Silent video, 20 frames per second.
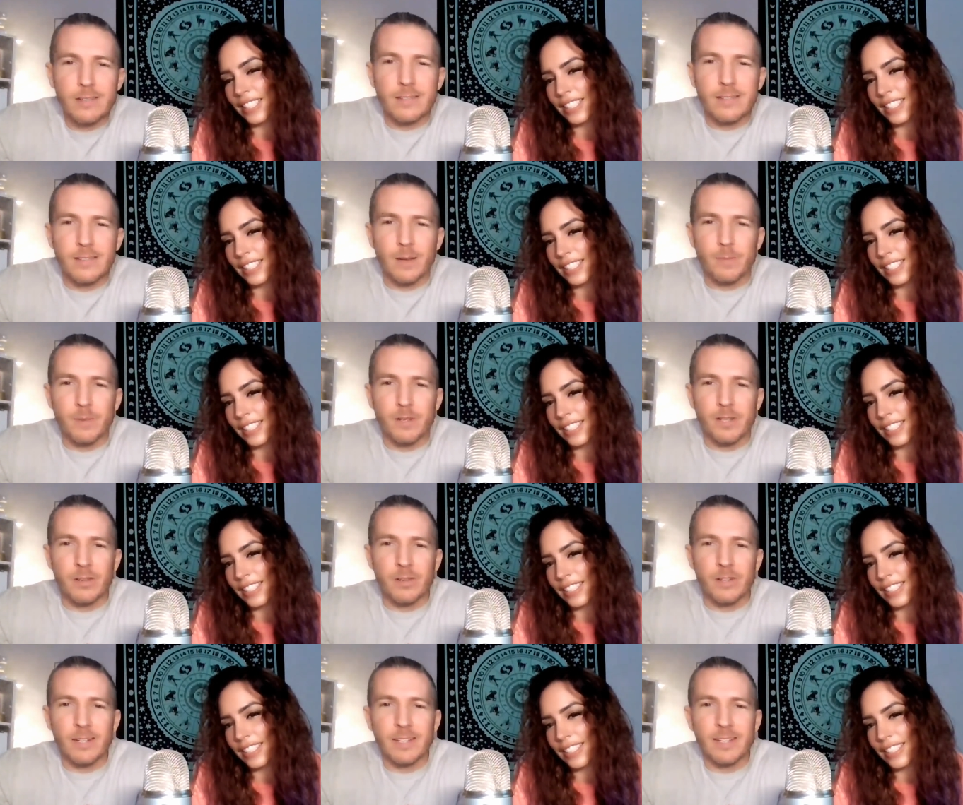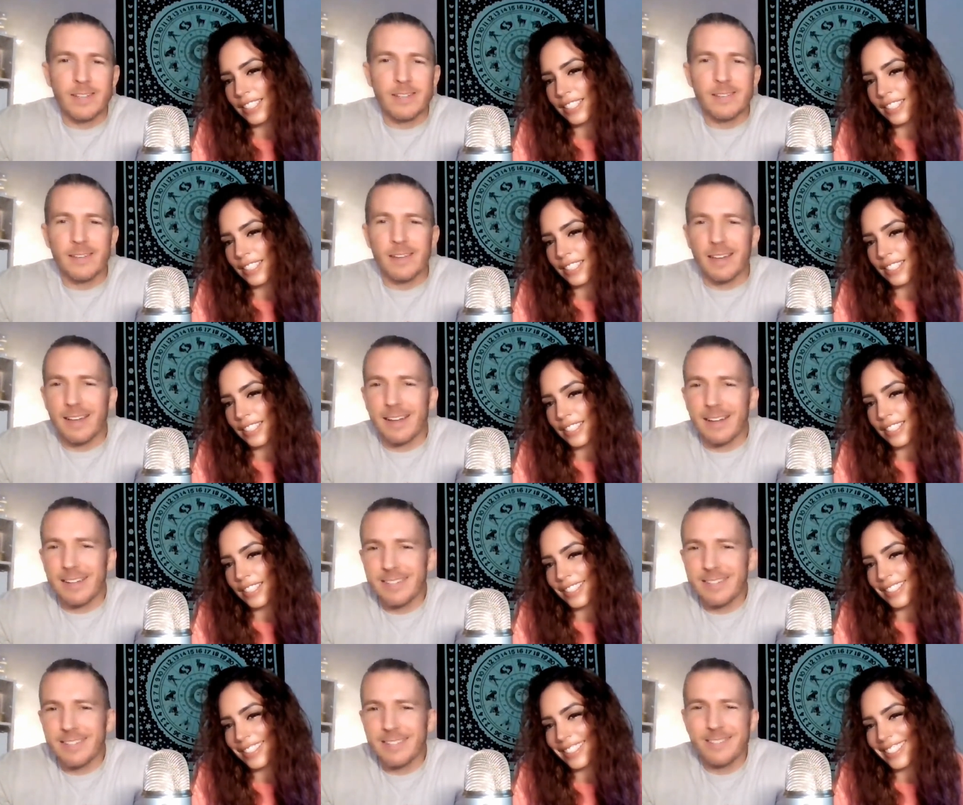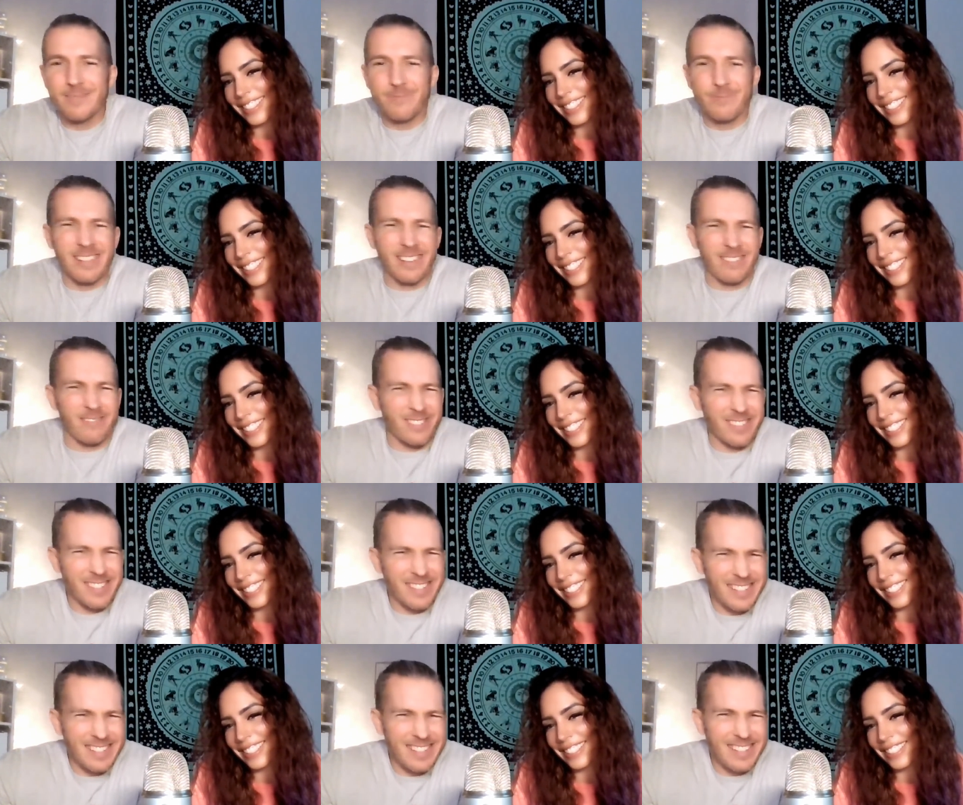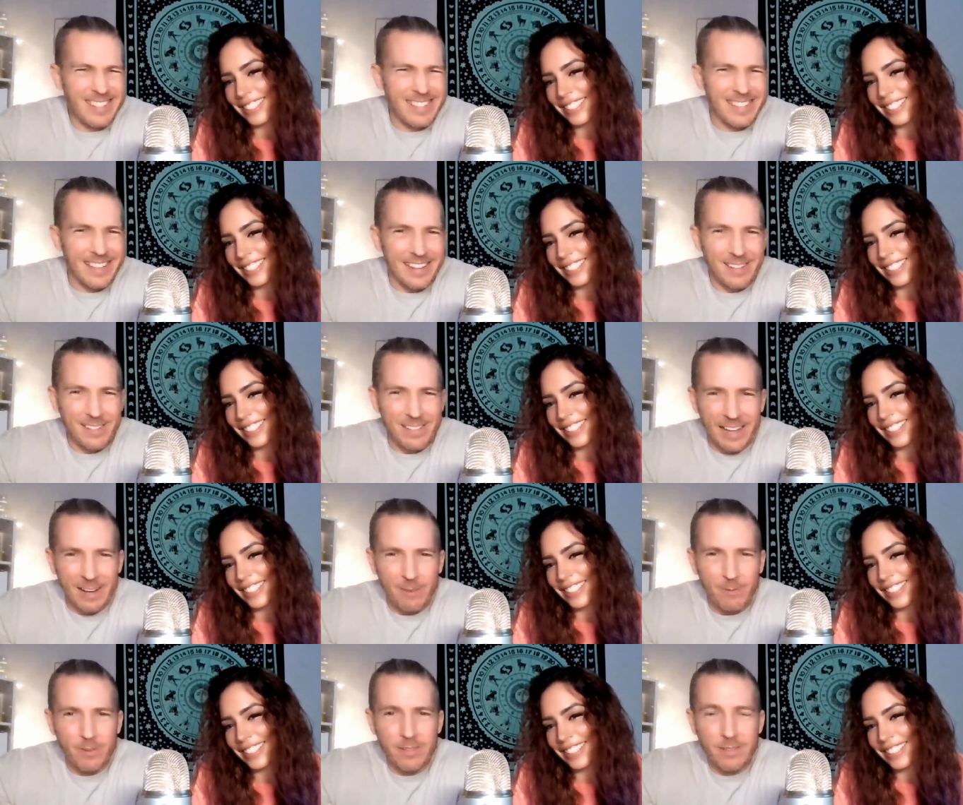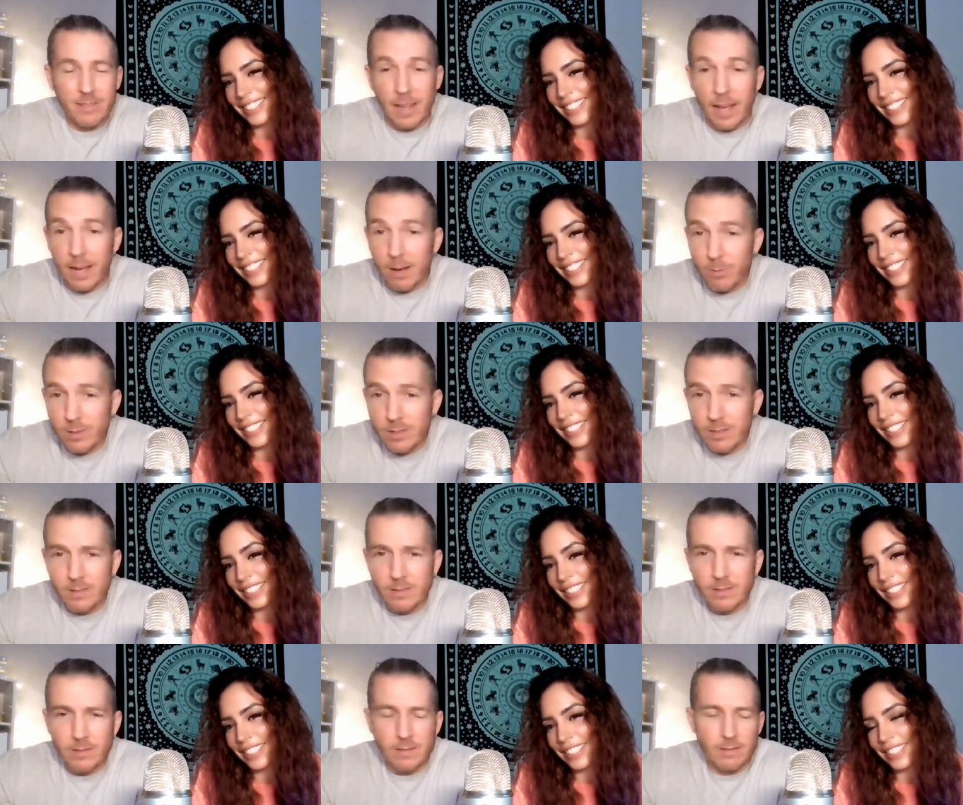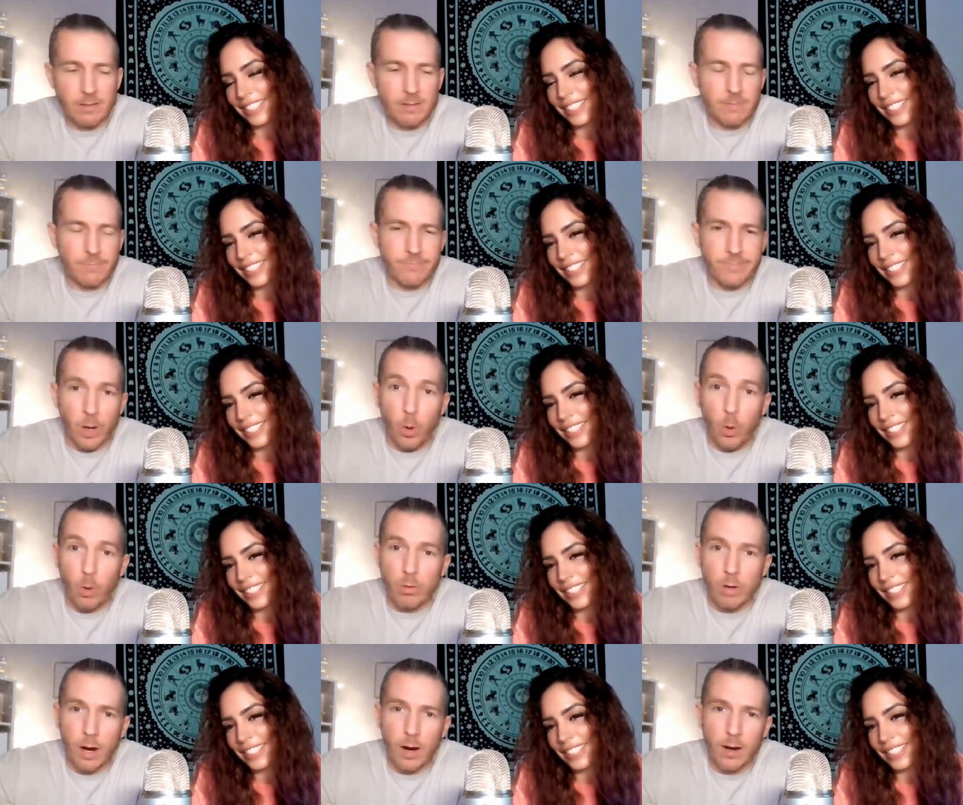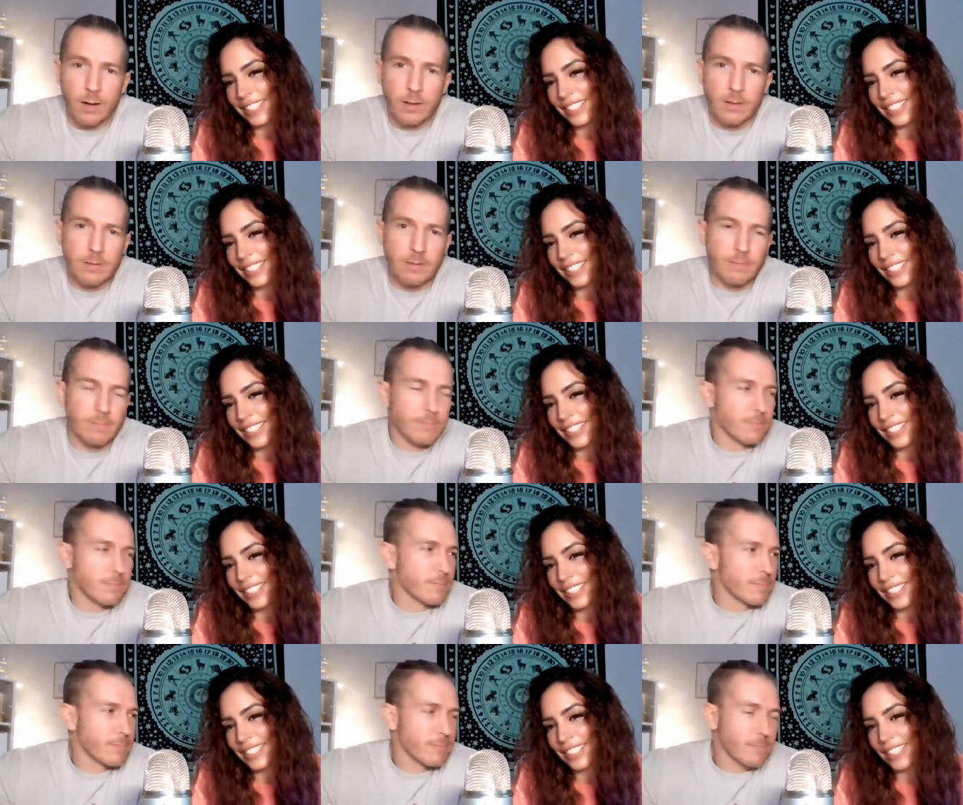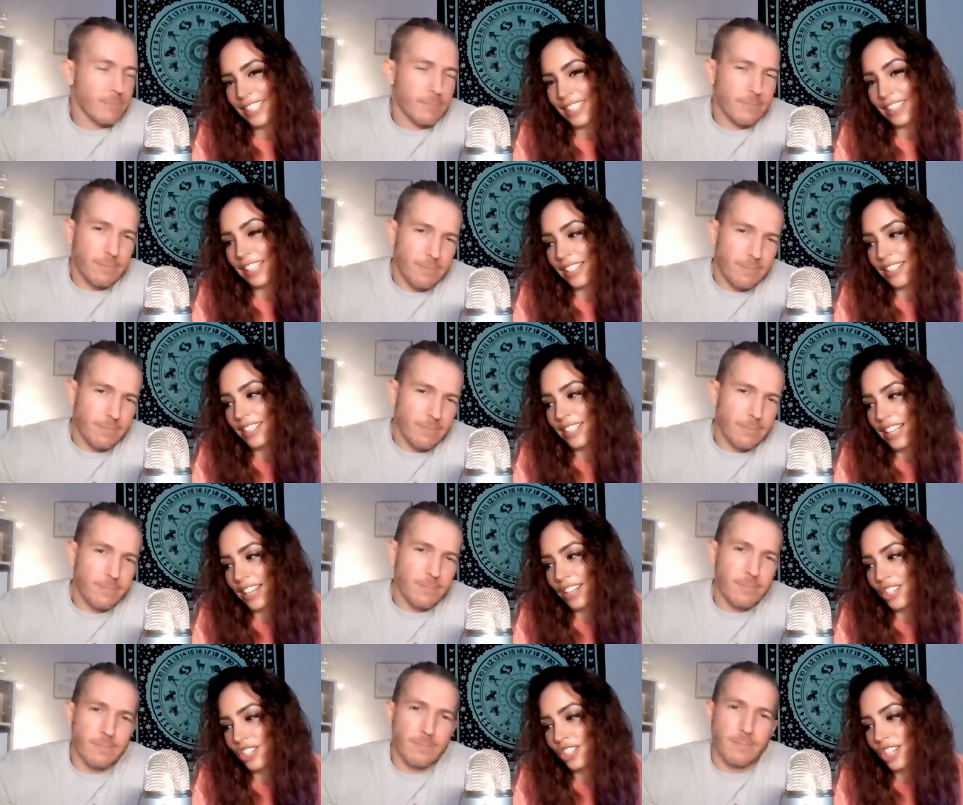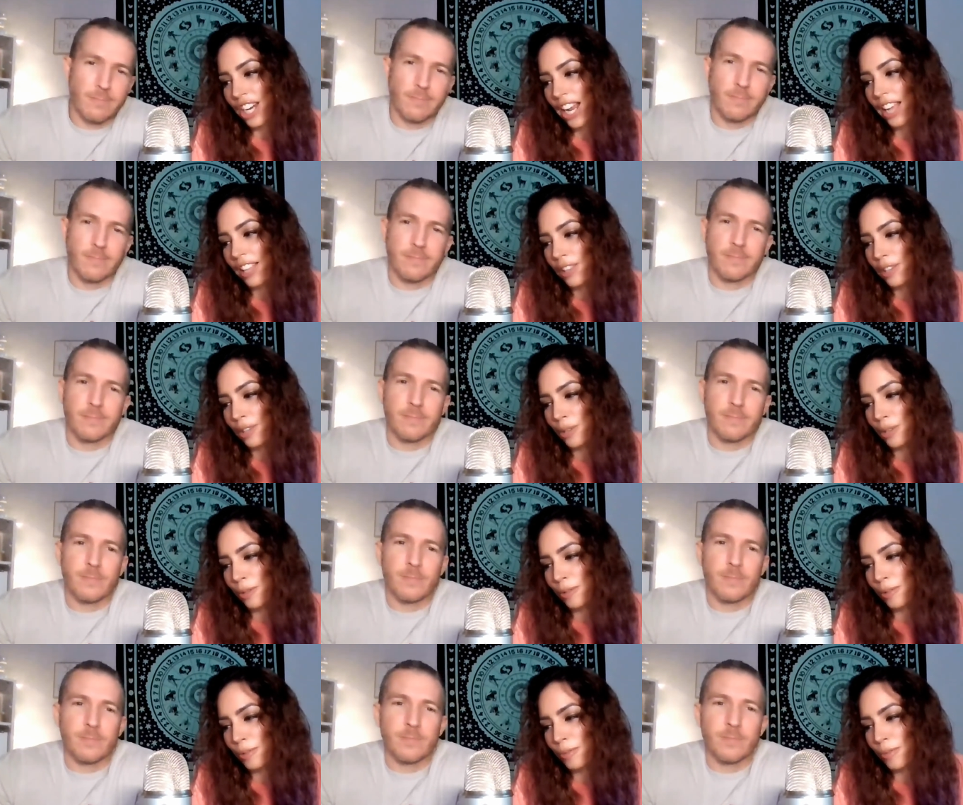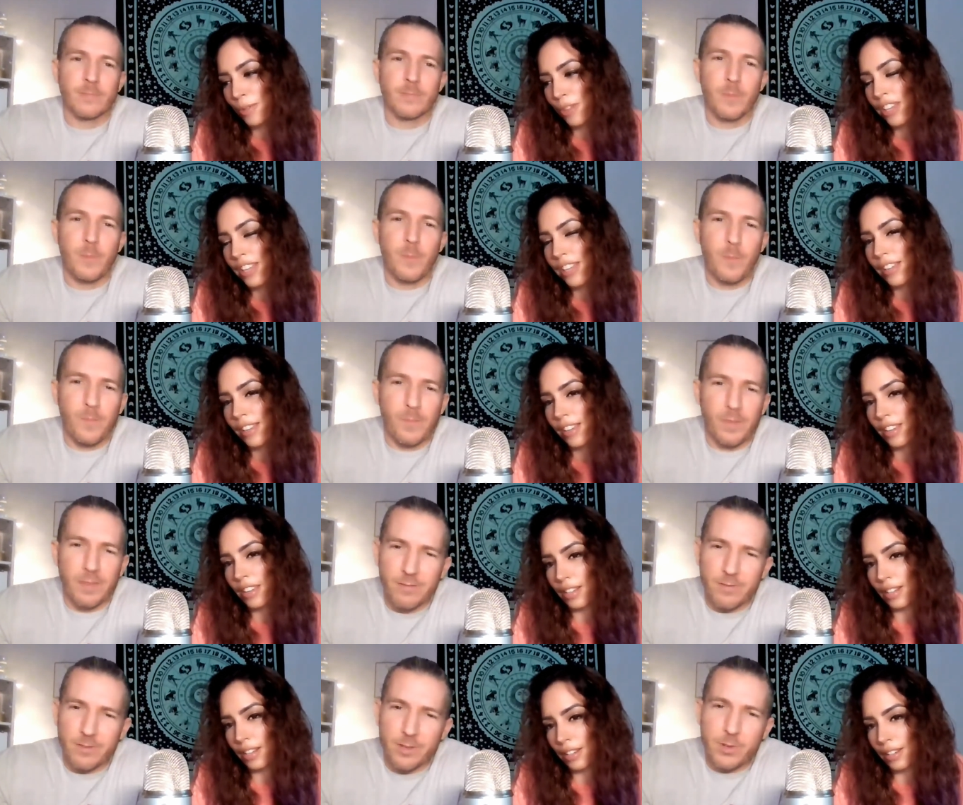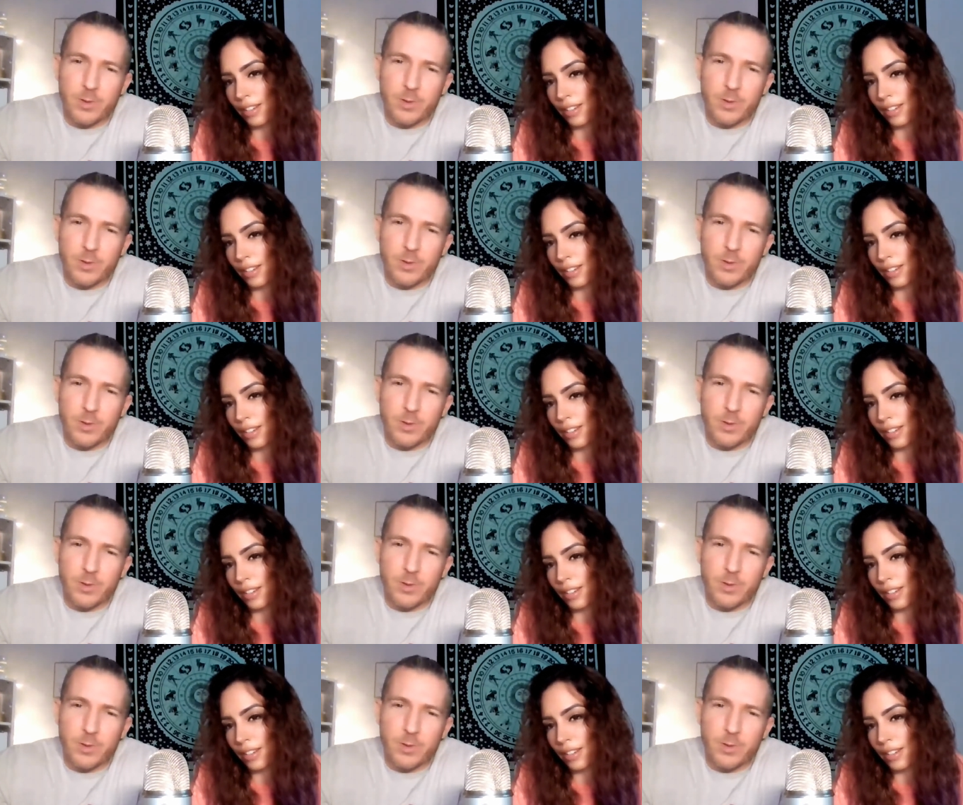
Speaker 1: to some degree. And I, I just was like, really? That that one? That one? Okay.
Speaker 2: And that's that shallow thinking.
Speaker 1: For